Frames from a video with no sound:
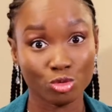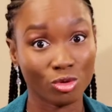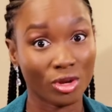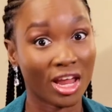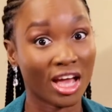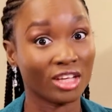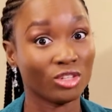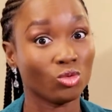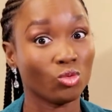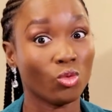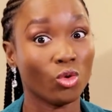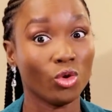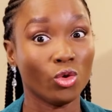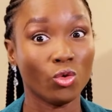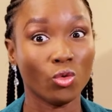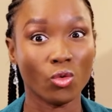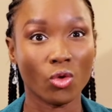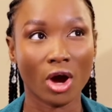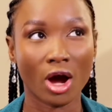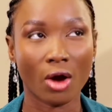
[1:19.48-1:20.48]
to last 1
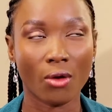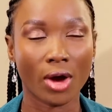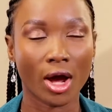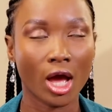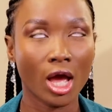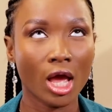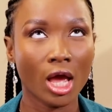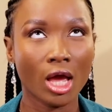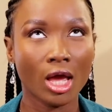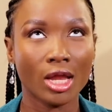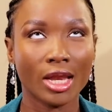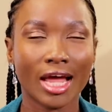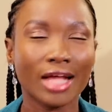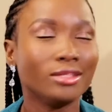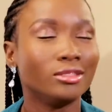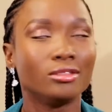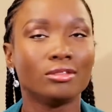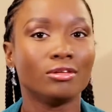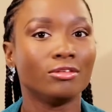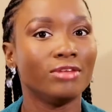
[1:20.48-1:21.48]
whole hour.
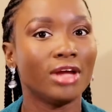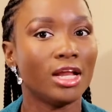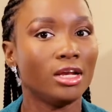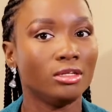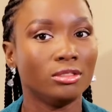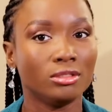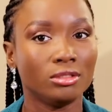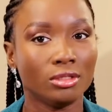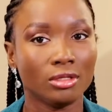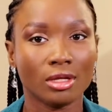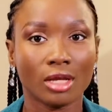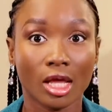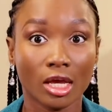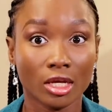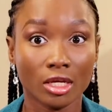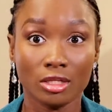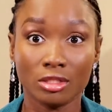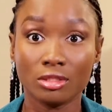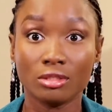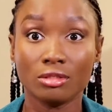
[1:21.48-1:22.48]
That is not realistic. Like,
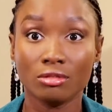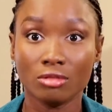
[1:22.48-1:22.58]
it's